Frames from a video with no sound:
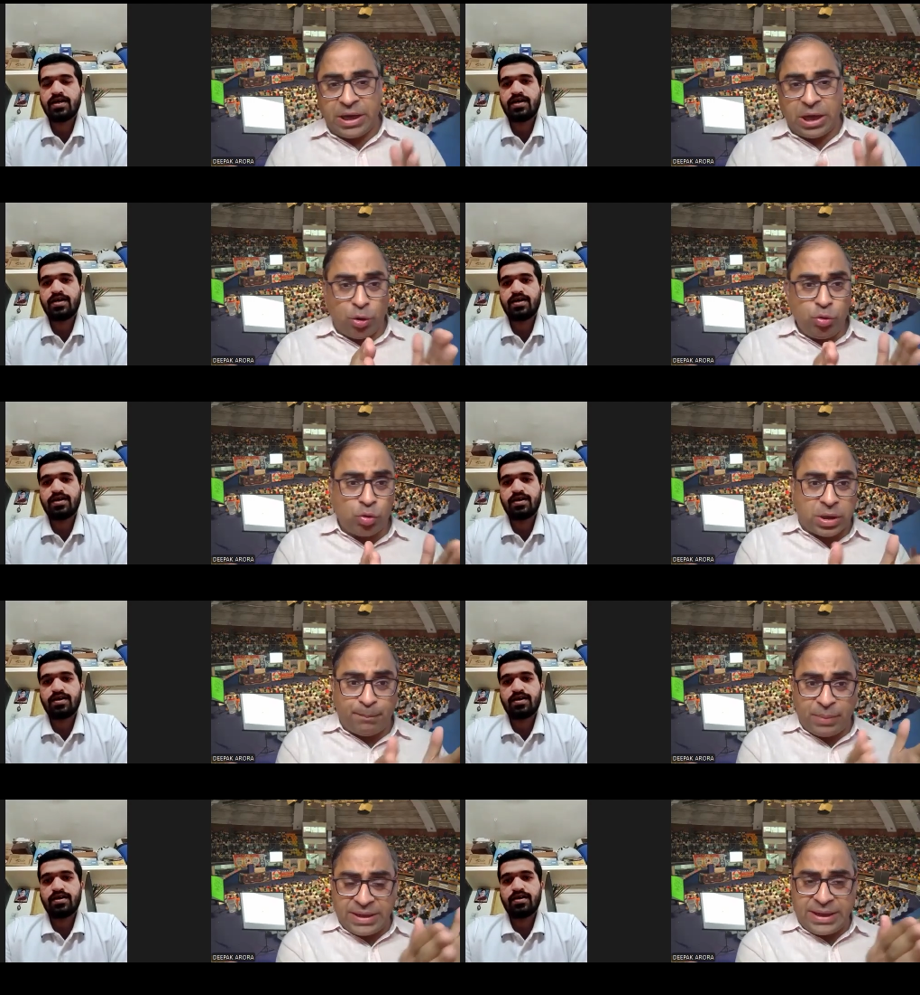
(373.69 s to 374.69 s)
Speaker 1: and how you
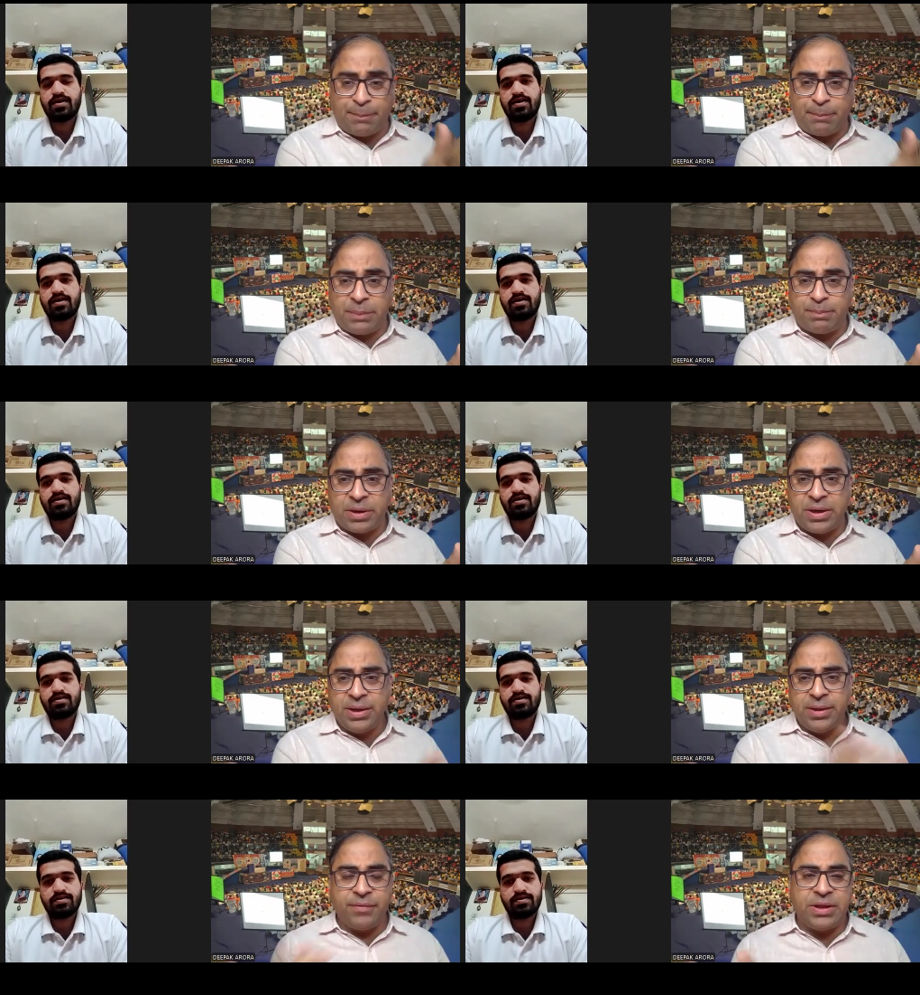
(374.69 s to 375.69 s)
compare that paper
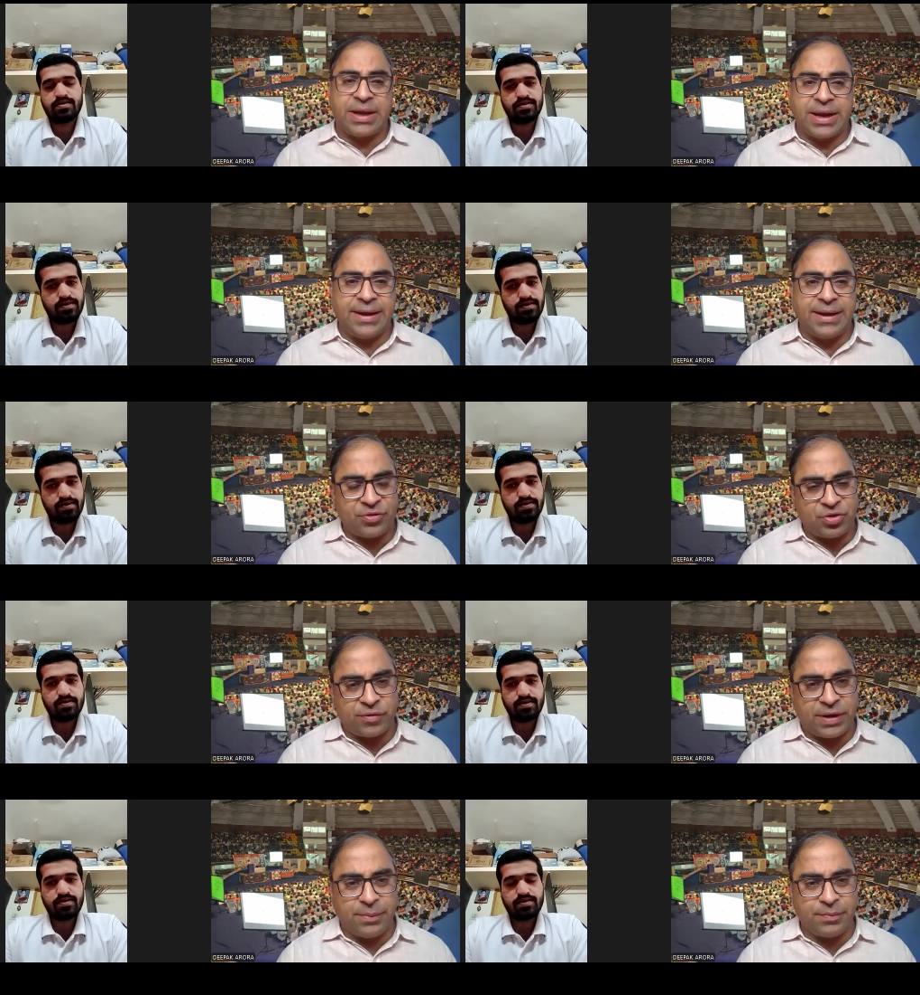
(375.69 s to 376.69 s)
with the grand test
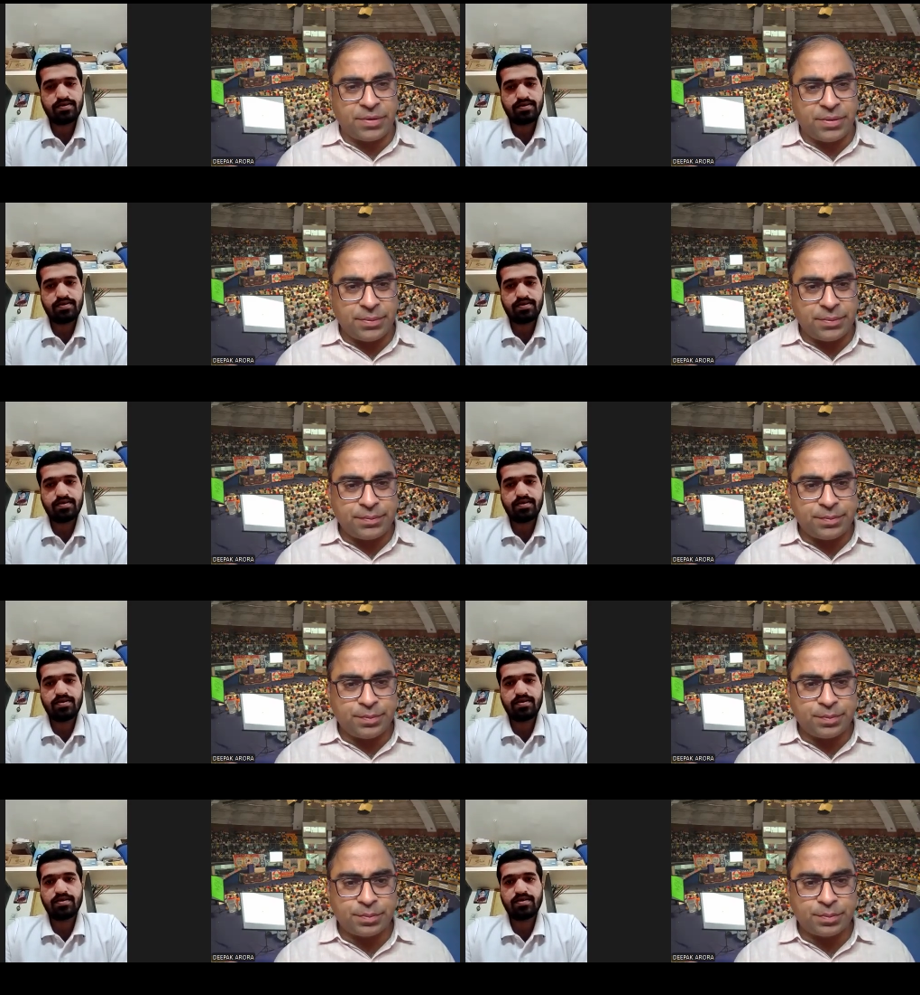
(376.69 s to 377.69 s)
of DAMS?
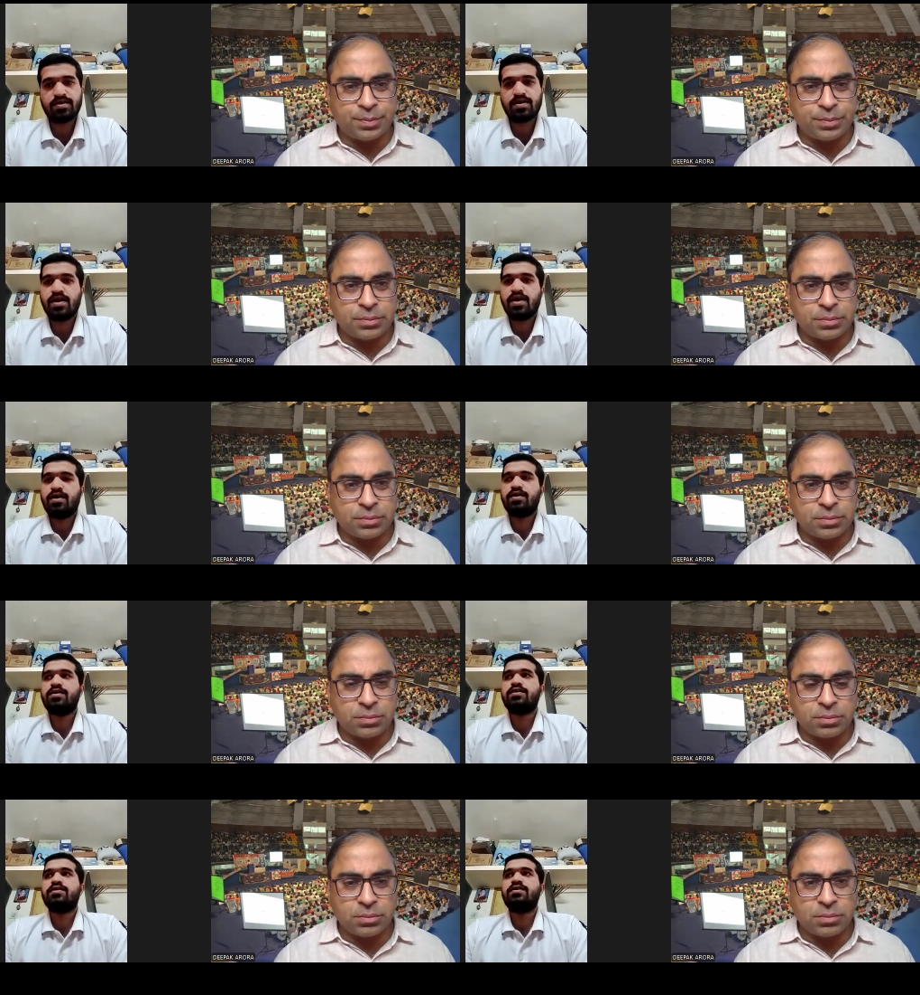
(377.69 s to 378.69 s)

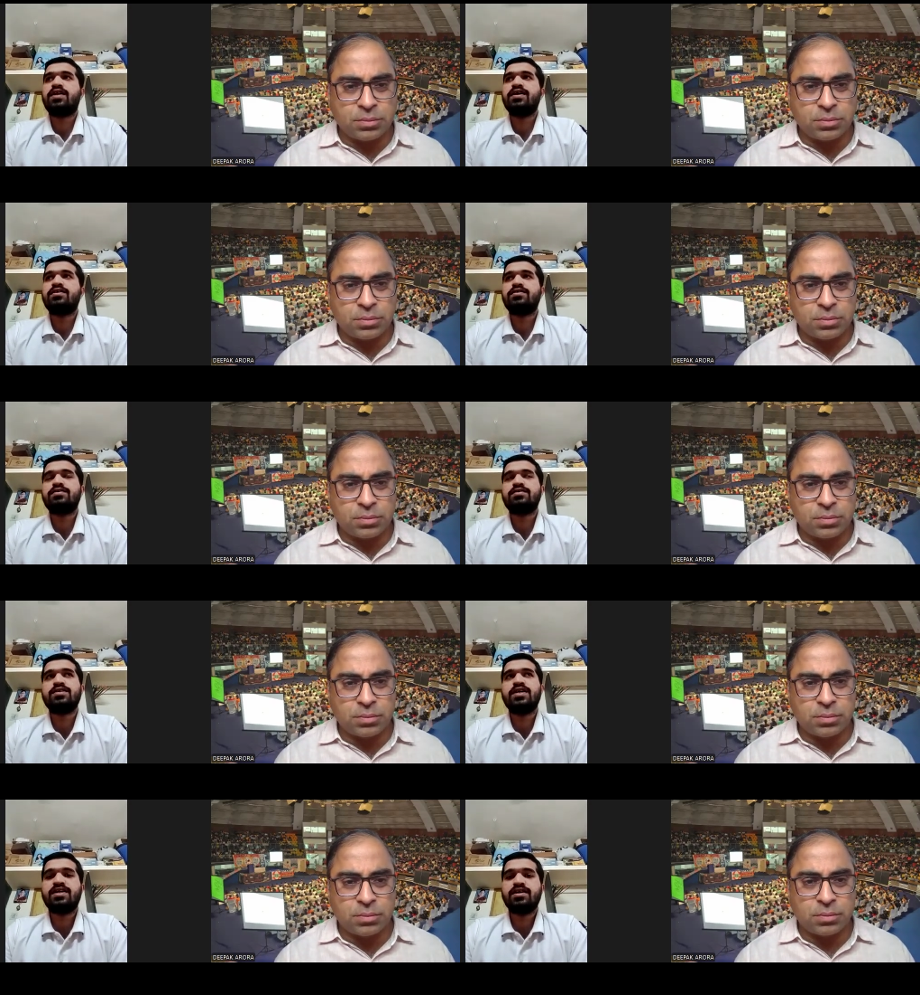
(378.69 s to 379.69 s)

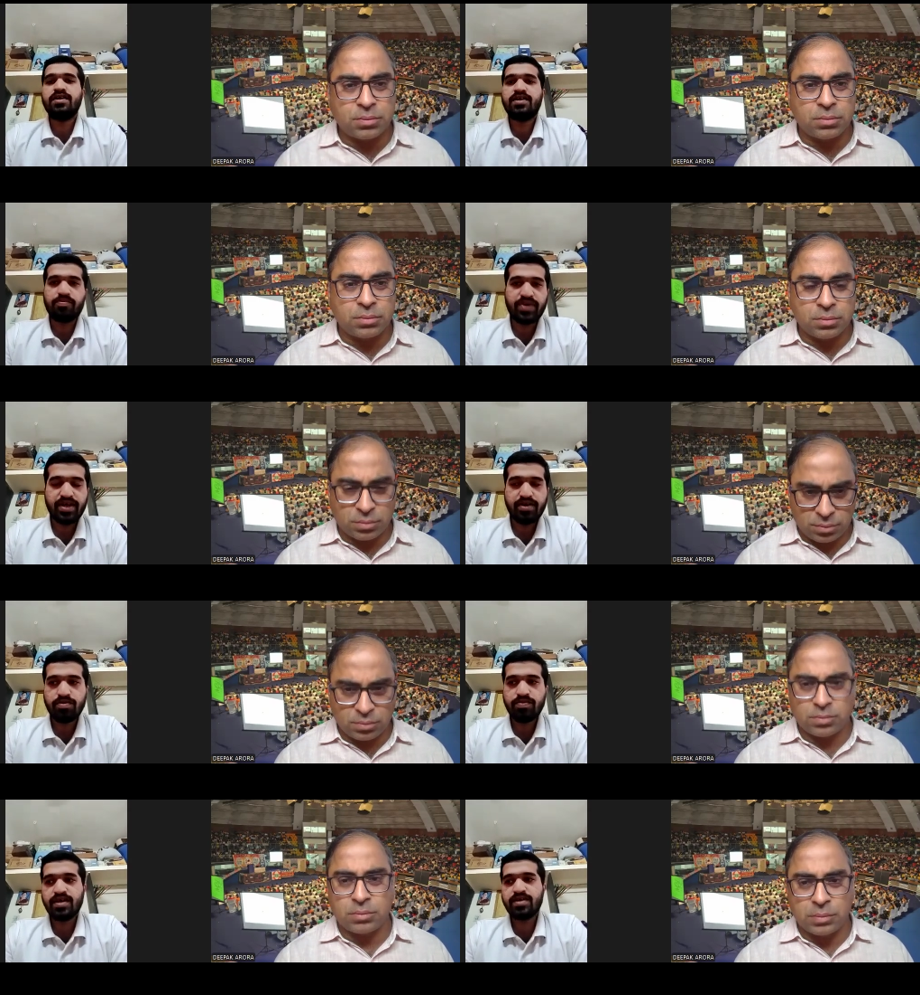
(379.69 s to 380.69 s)
Speaker 2: It appeared
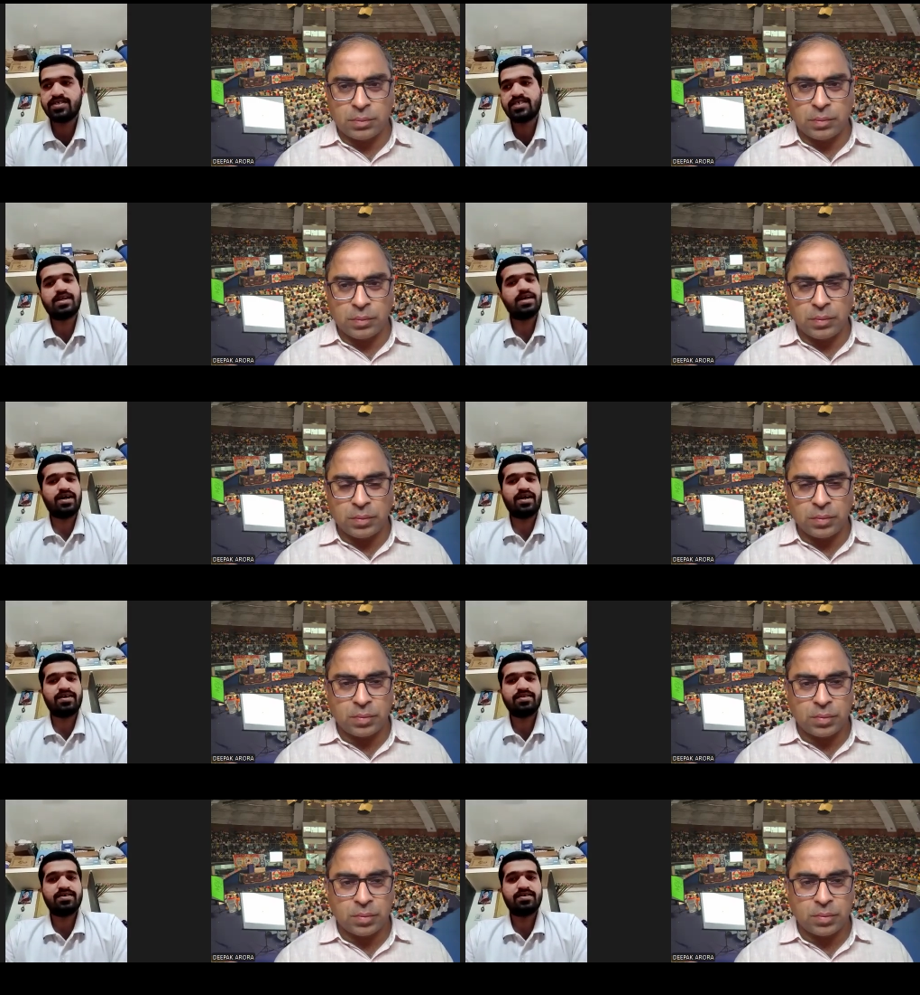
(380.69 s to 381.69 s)
to be just like
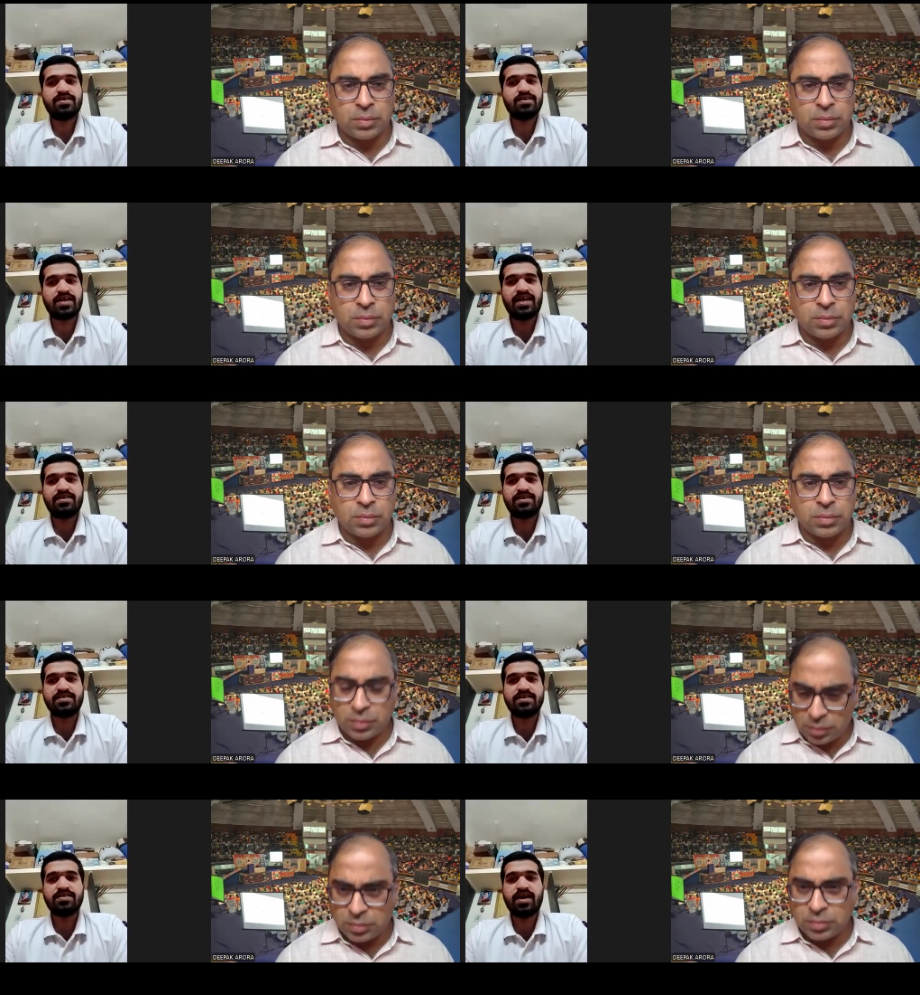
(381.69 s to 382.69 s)
another grand
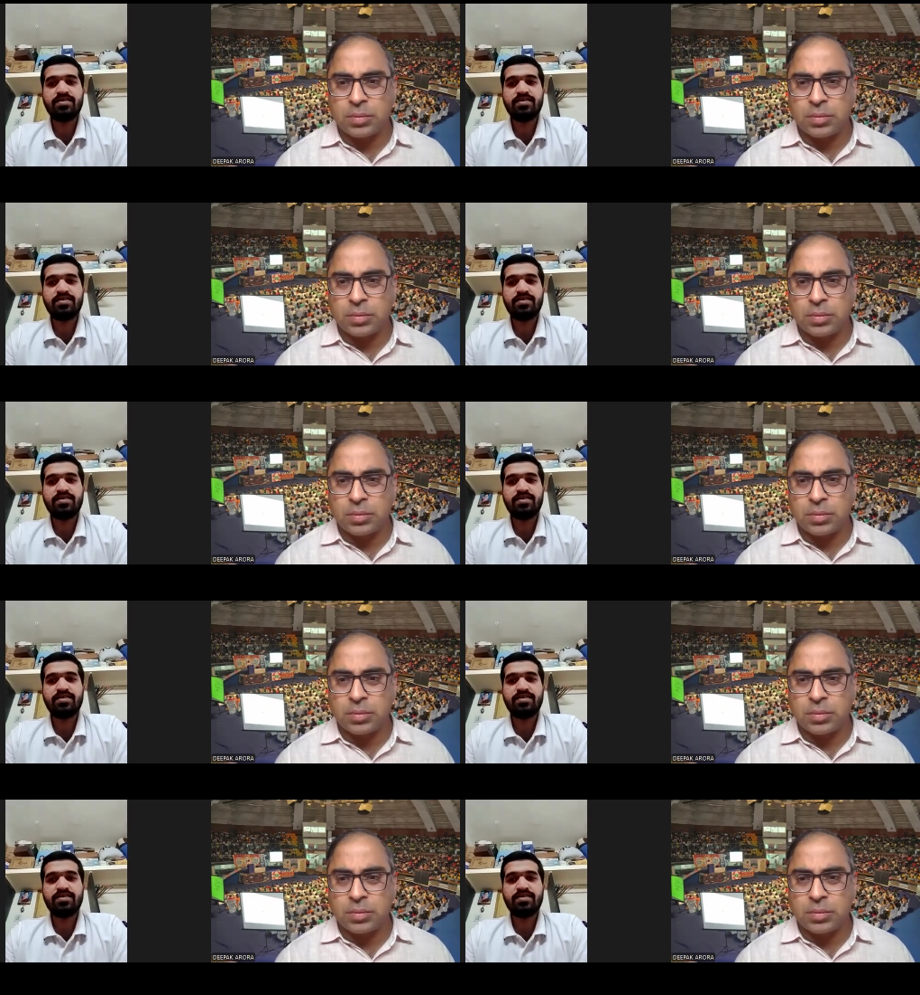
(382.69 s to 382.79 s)
test, sir.